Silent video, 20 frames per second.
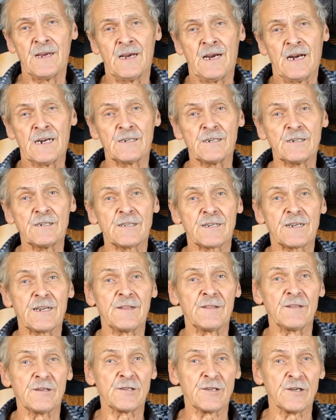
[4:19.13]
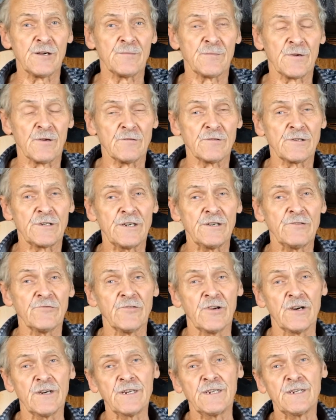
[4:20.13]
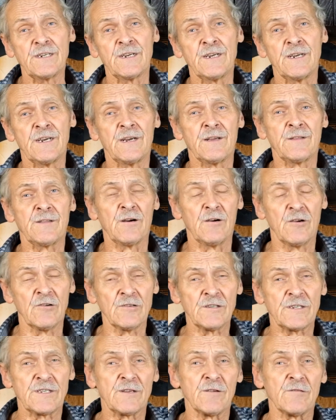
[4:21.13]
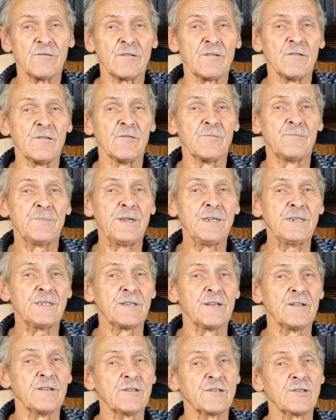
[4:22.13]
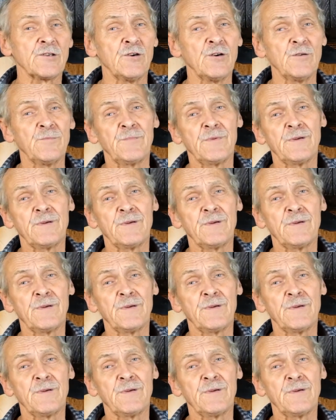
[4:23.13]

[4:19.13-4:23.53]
And just to get the terminology right, the horizontal piece at the top,